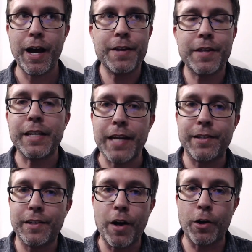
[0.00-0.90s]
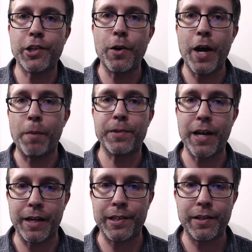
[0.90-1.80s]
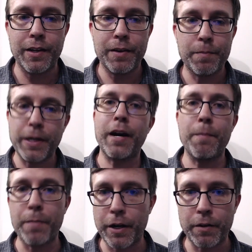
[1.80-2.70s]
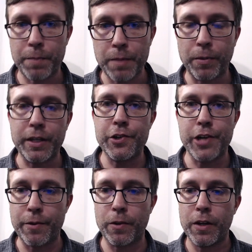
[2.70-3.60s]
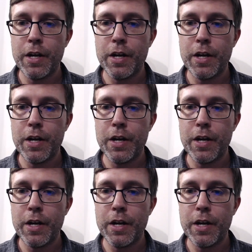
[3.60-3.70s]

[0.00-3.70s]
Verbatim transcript: I think that also helps us become better people in general.